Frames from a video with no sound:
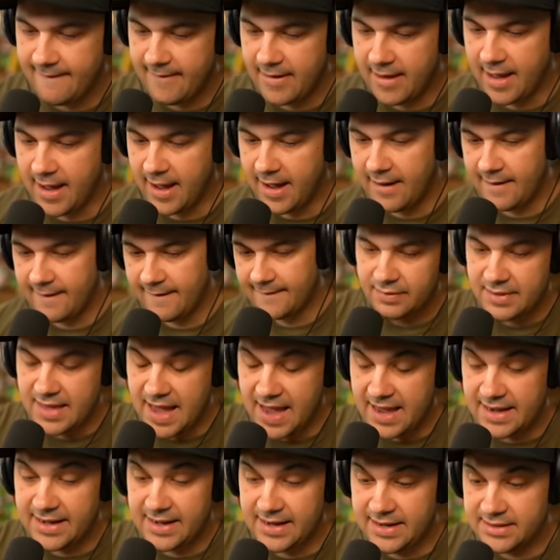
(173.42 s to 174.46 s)
yeah,
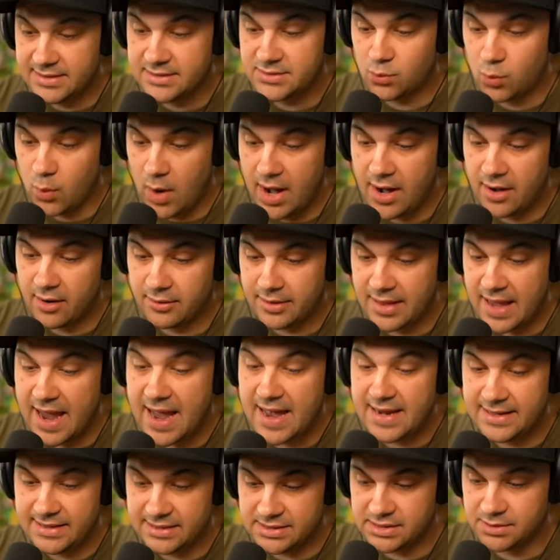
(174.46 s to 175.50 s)
that is where
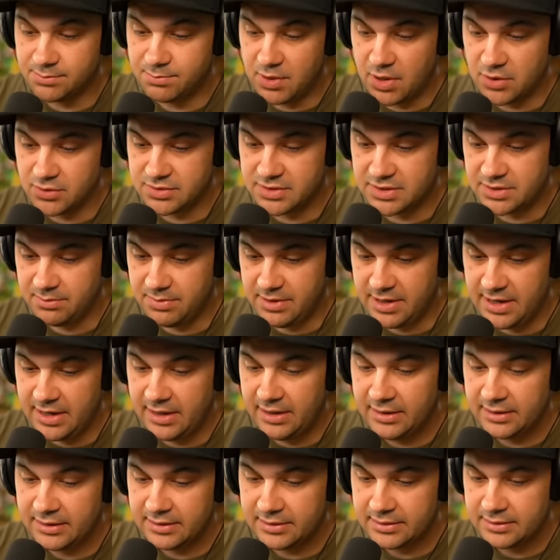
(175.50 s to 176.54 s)
that is supposed to
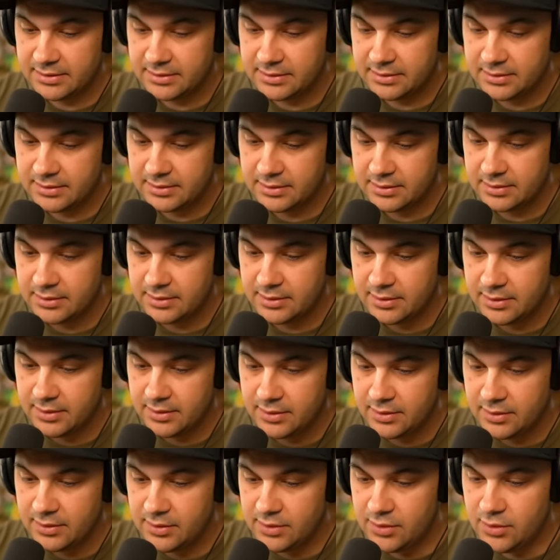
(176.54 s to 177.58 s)
be.
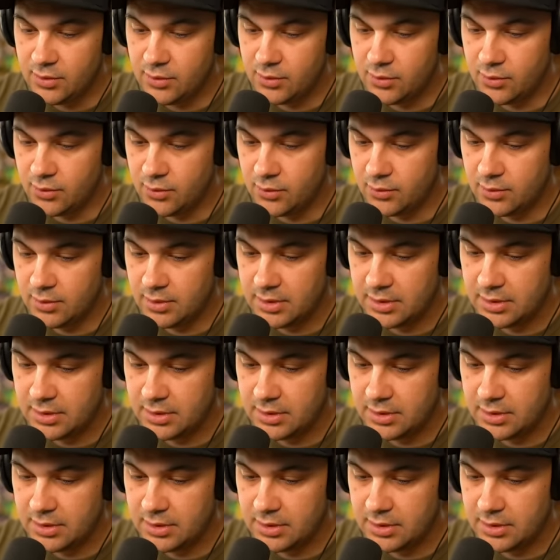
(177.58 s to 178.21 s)
You